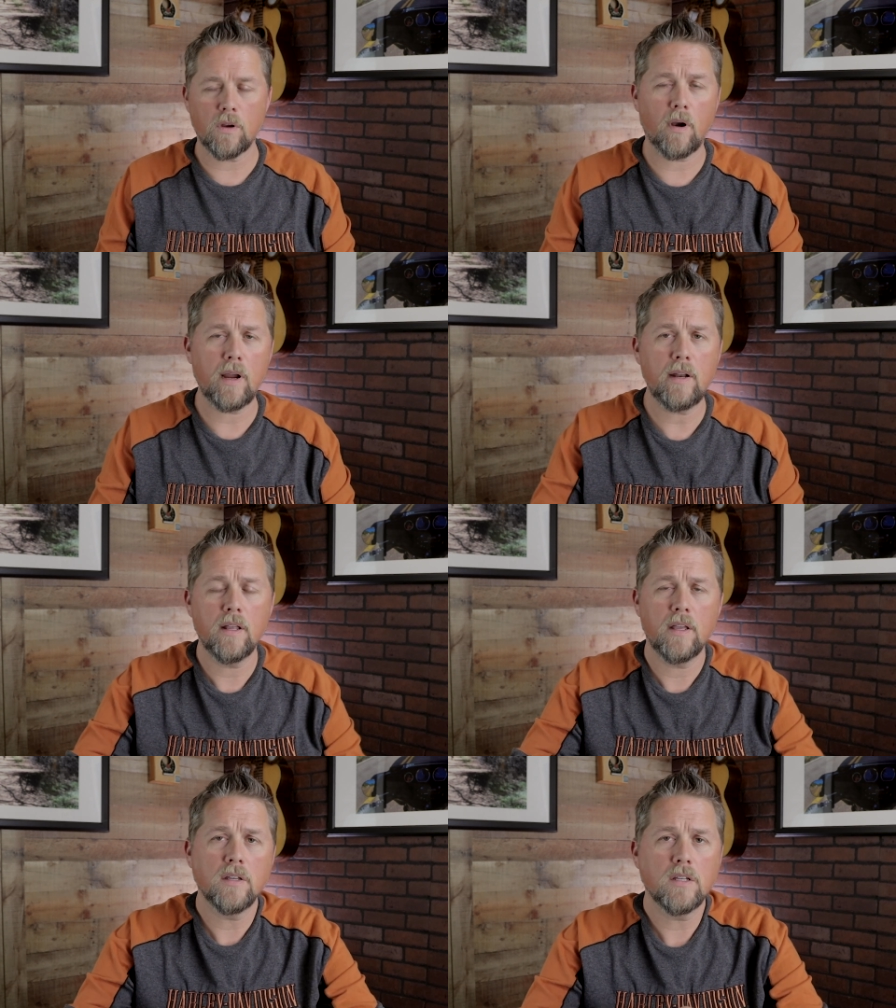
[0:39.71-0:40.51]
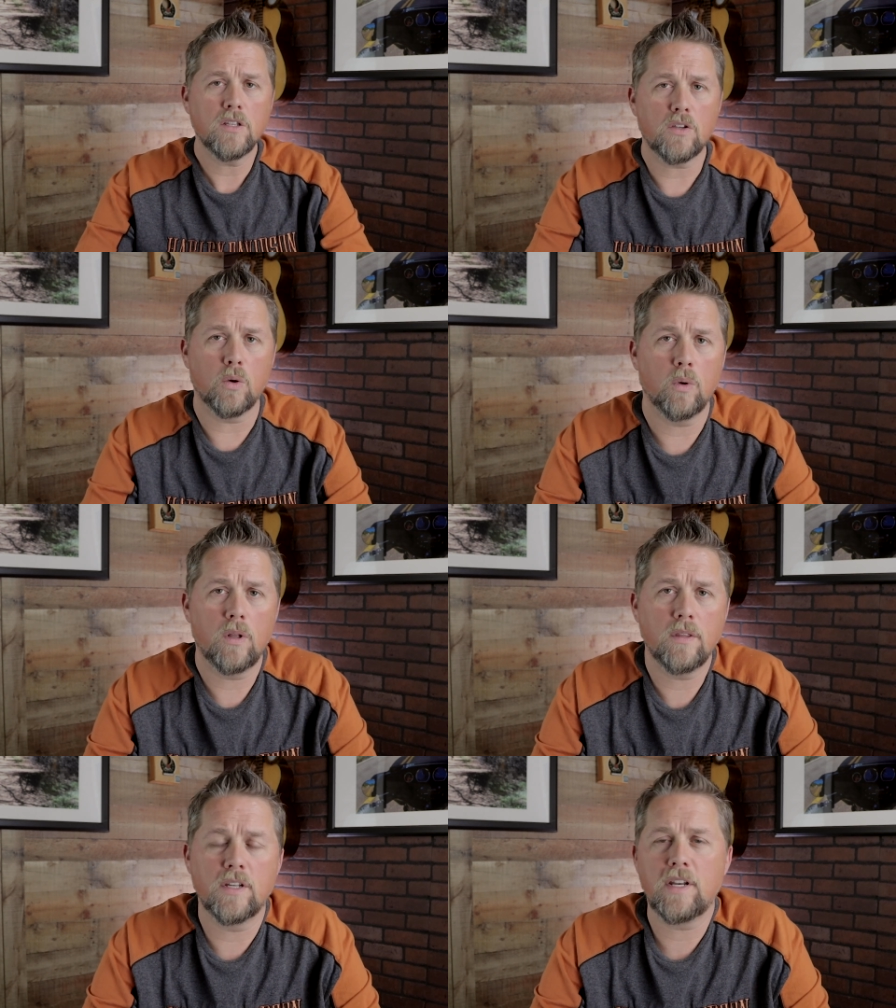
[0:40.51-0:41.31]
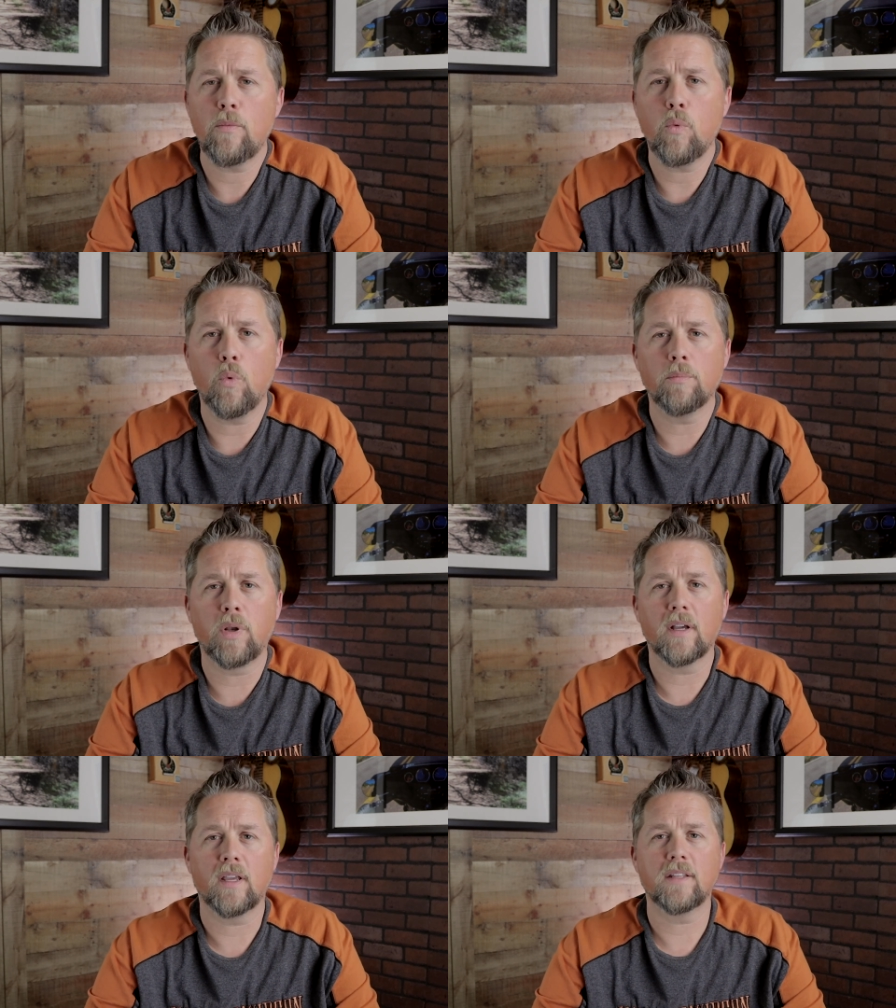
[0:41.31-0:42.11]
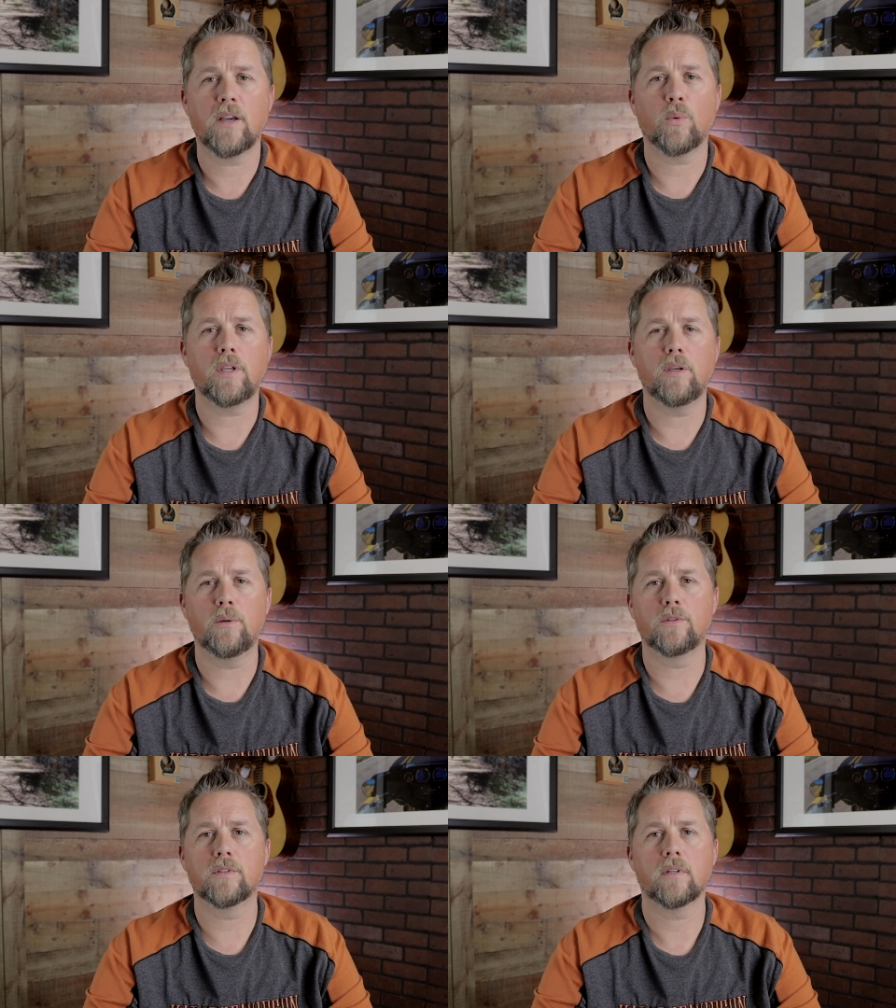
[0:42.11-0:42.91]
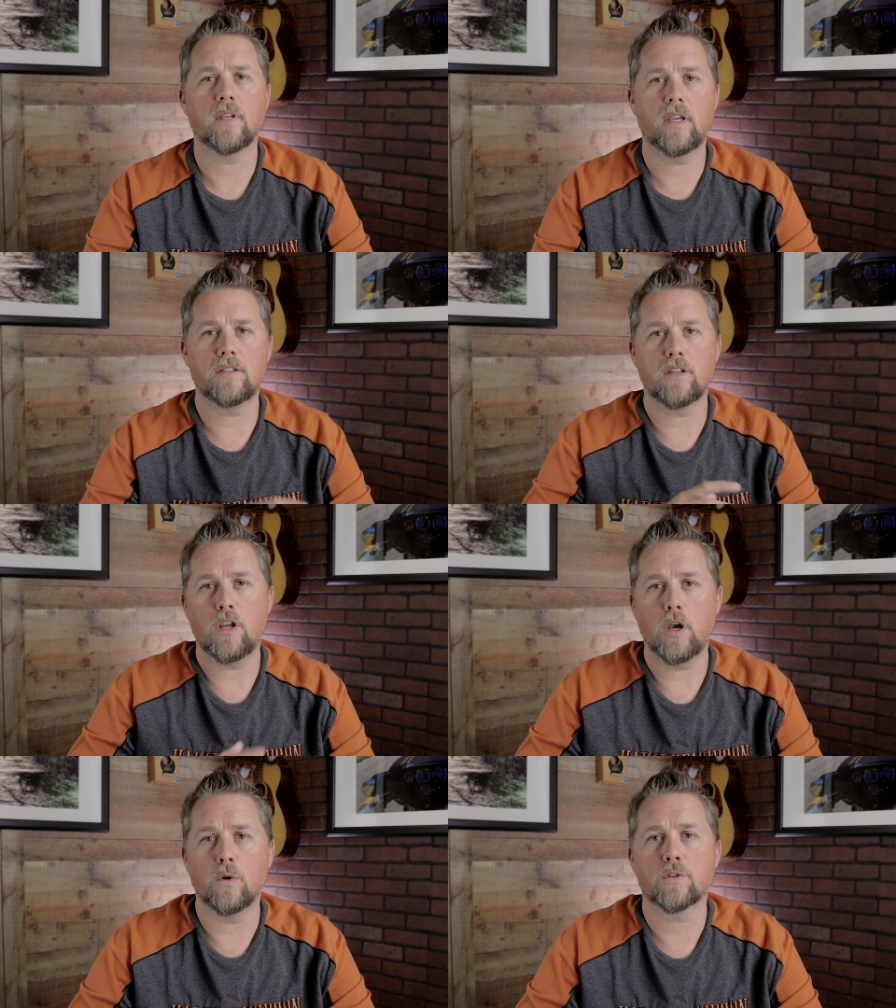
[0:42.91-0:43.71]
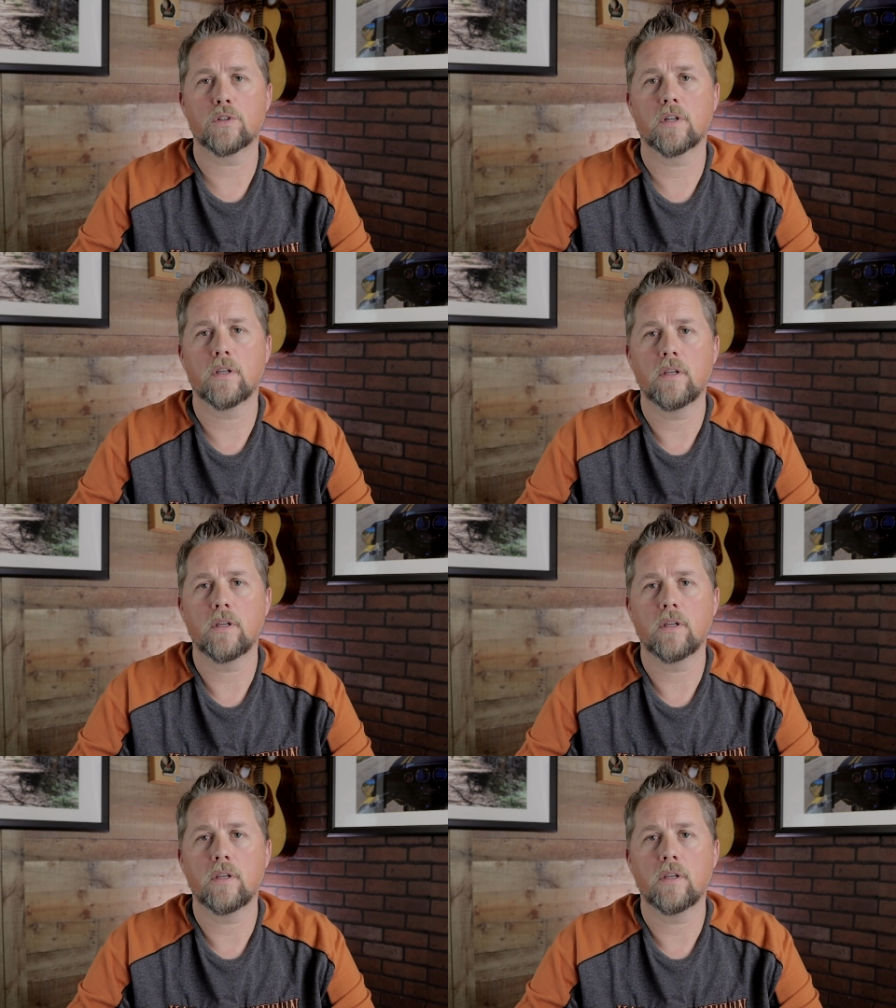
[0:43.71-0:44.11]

All right. So the number one plugin that we use is Yoast.